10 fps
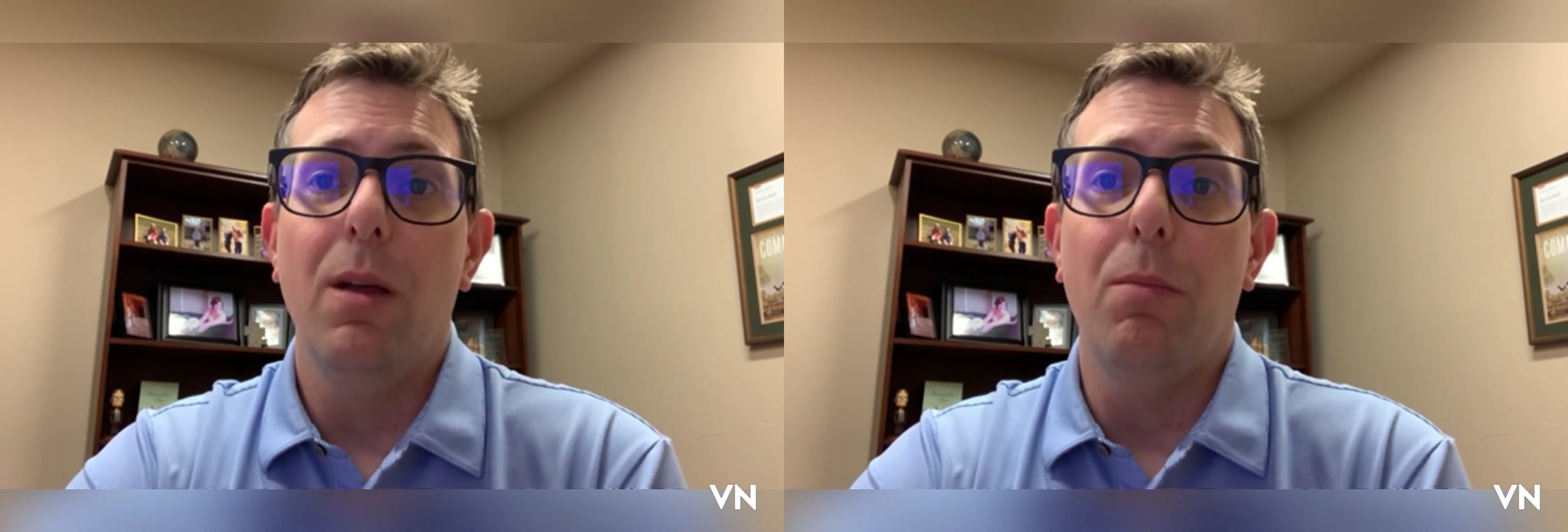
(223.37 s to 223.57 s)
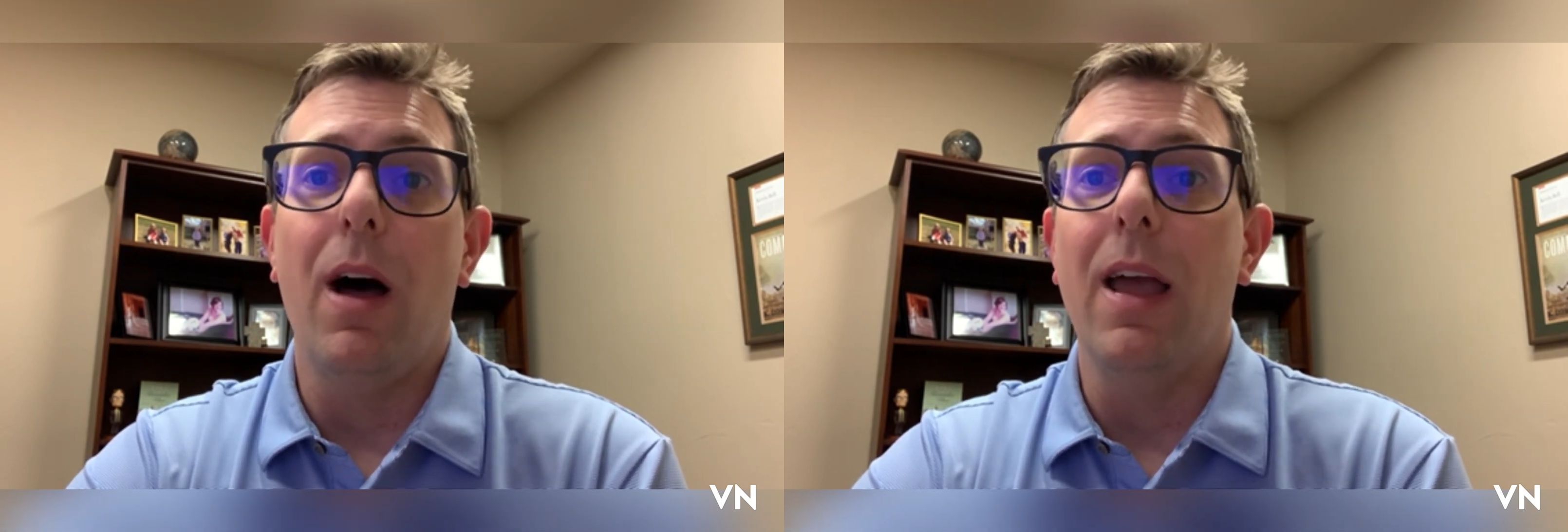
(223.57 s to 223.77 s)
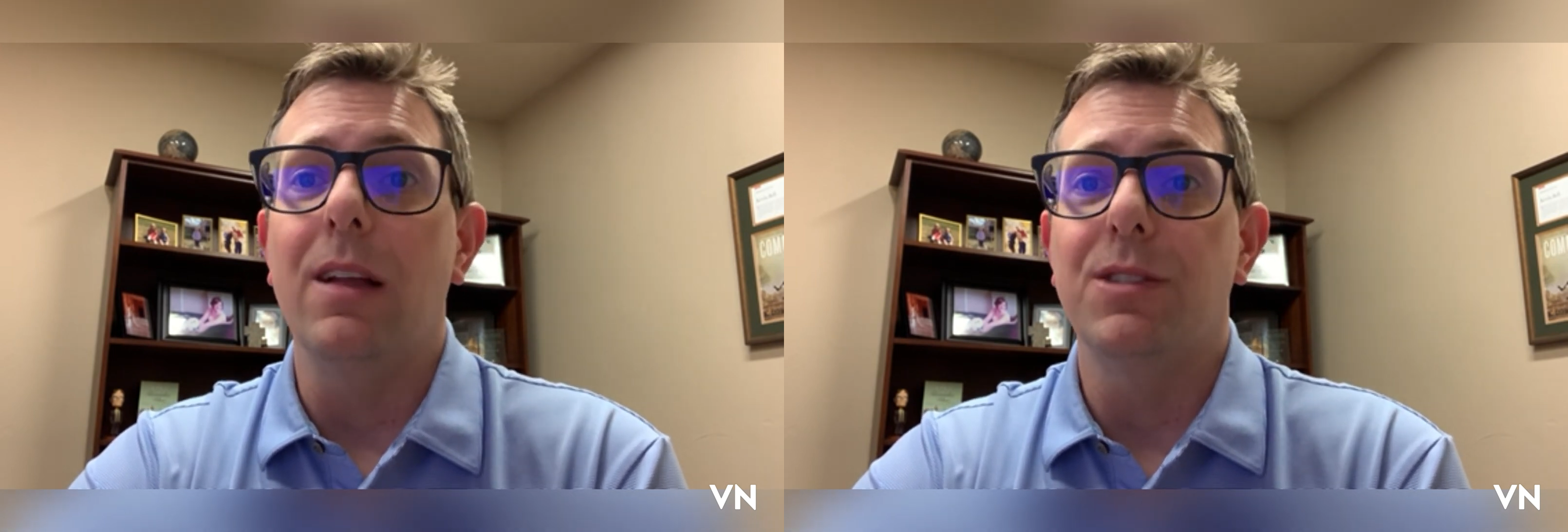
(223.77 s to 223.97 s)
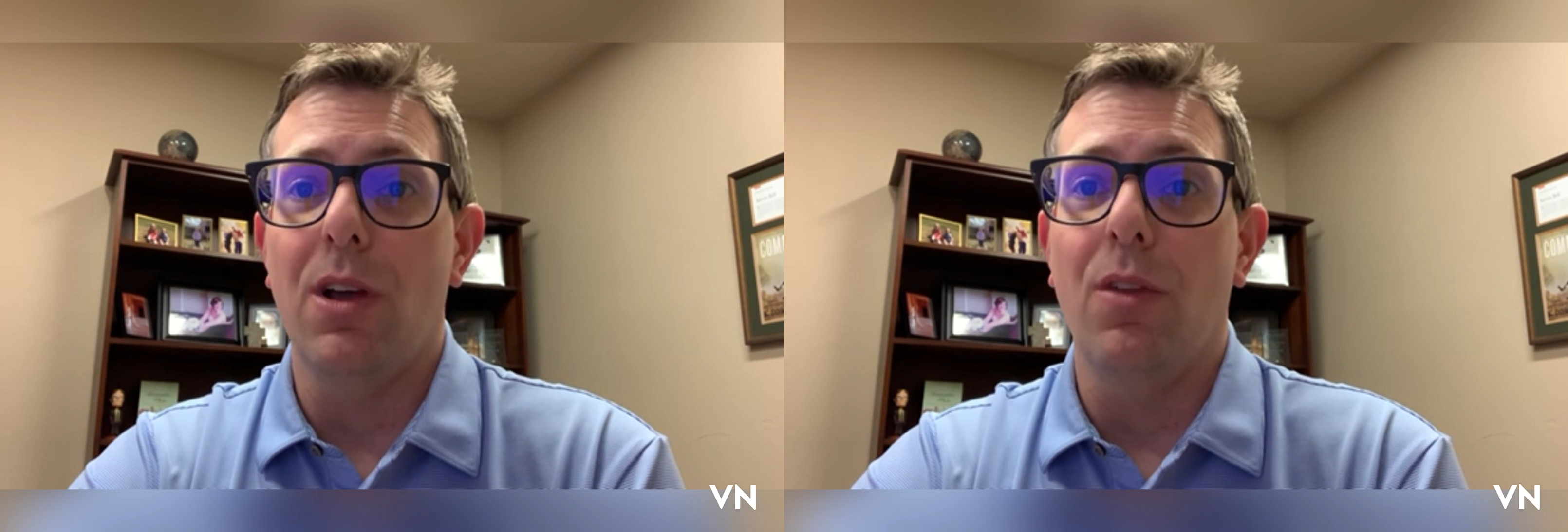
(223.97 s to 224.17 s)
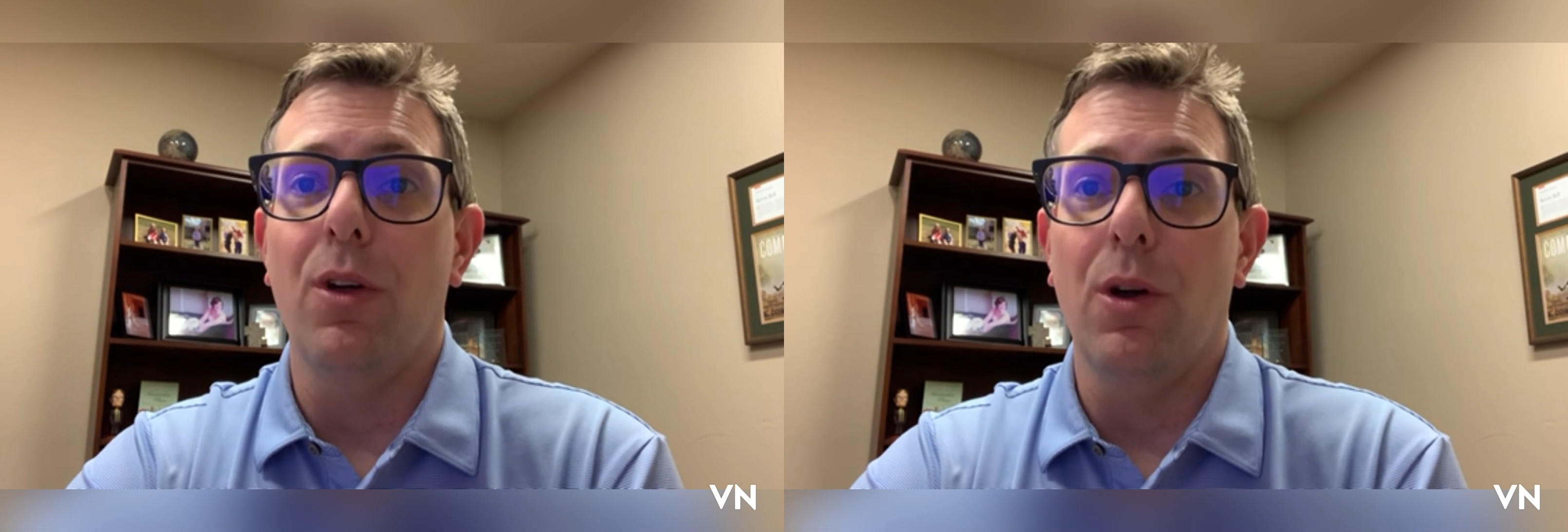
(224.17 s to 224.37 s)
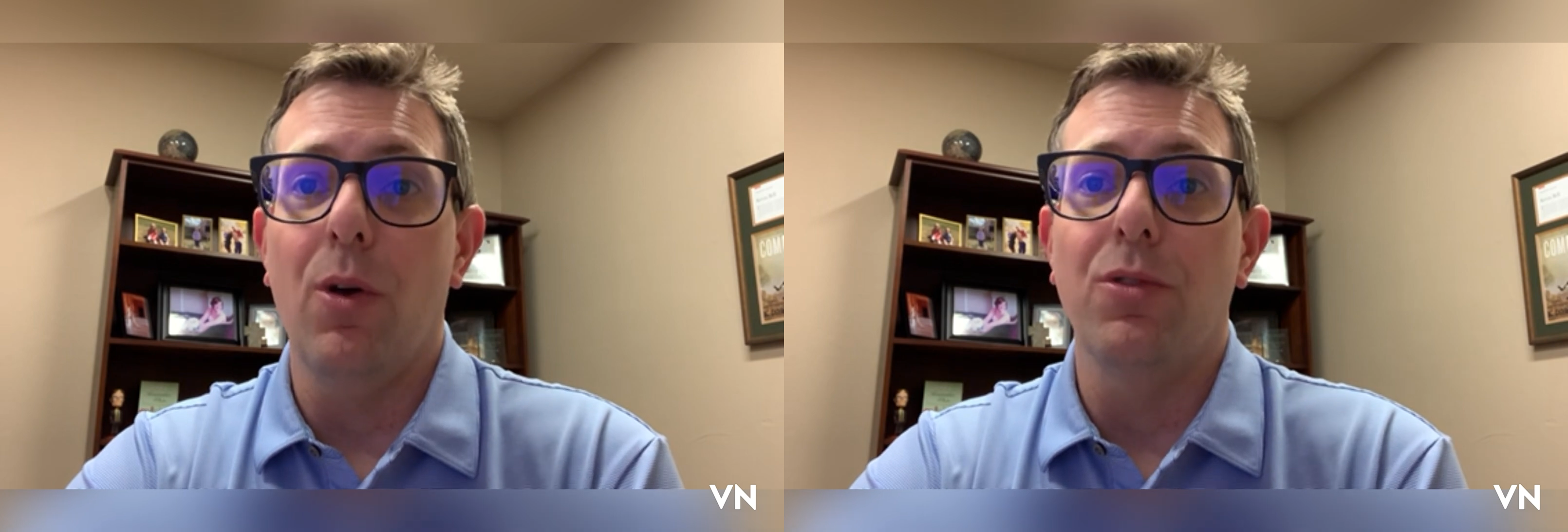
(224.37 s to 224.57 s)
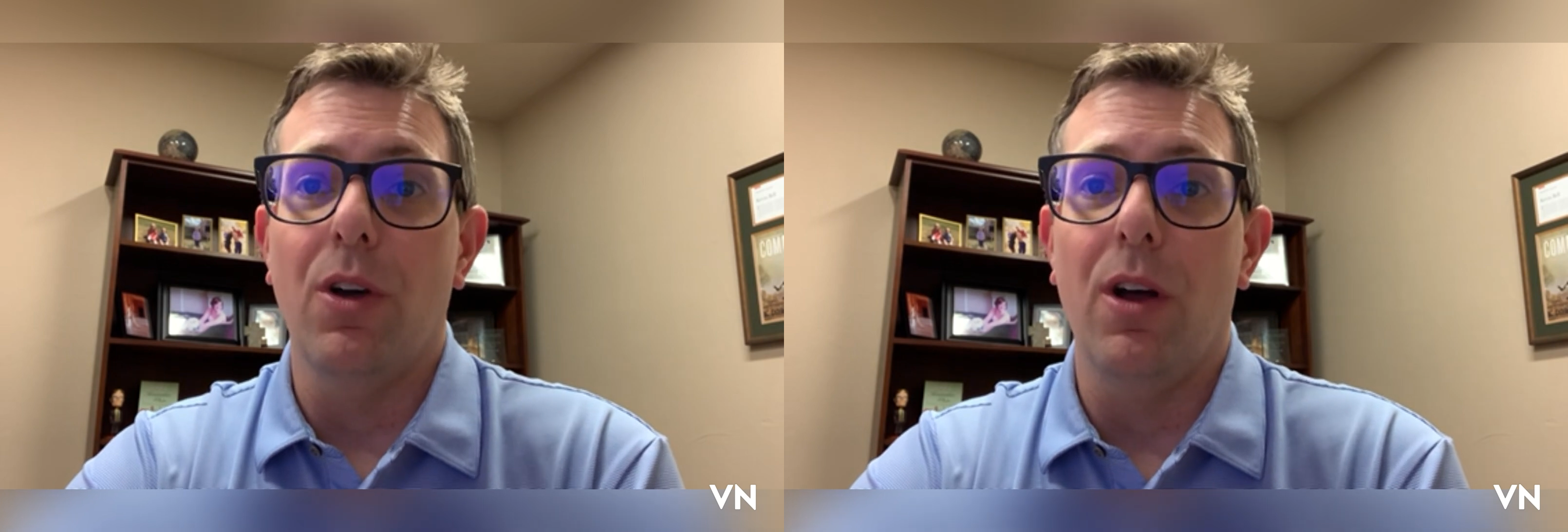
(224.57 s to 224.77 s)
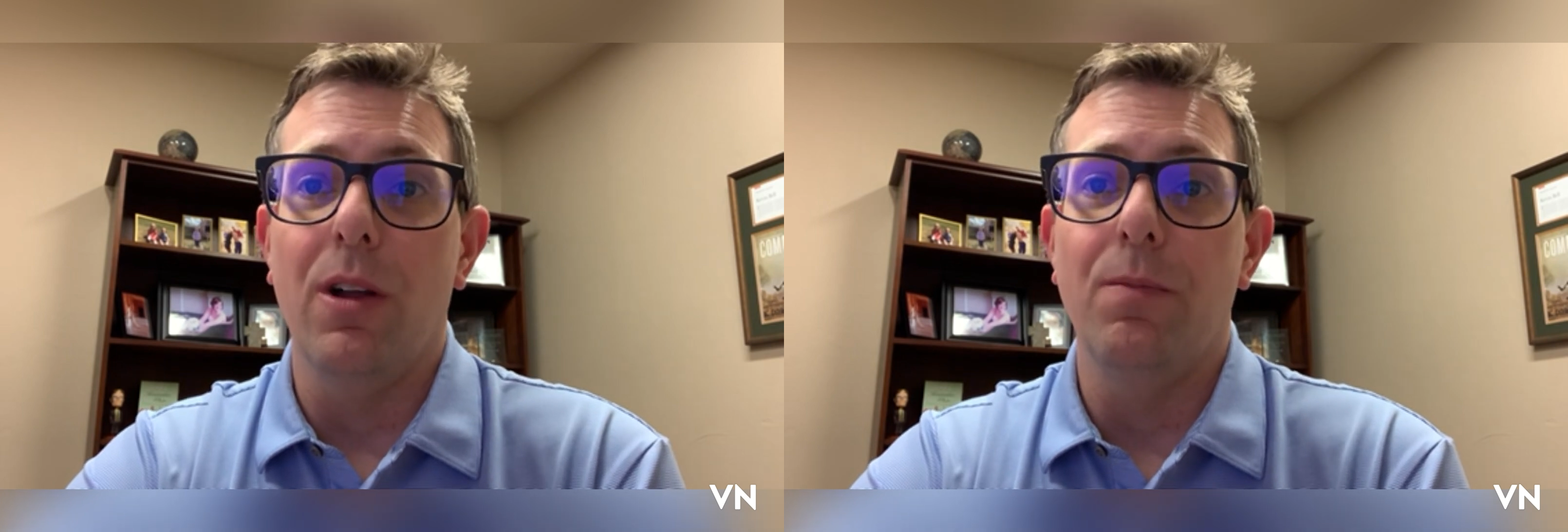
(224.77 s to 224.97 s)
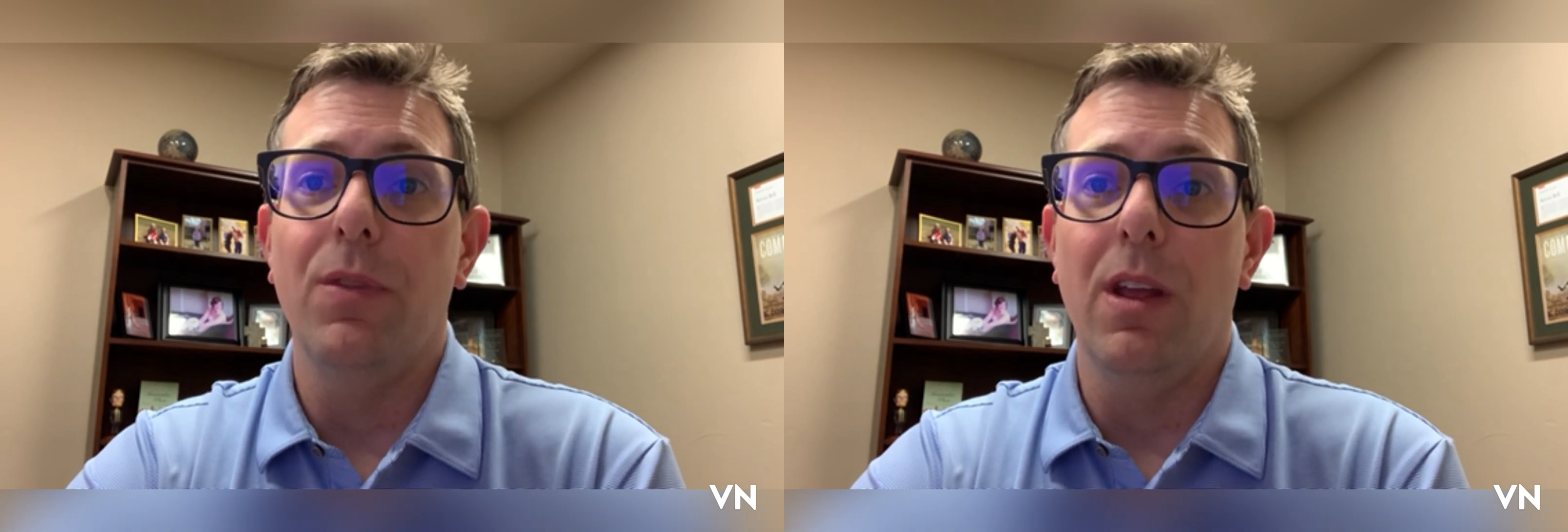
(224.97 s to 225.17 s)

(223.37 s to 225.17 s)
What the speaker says: buying and selling that goes on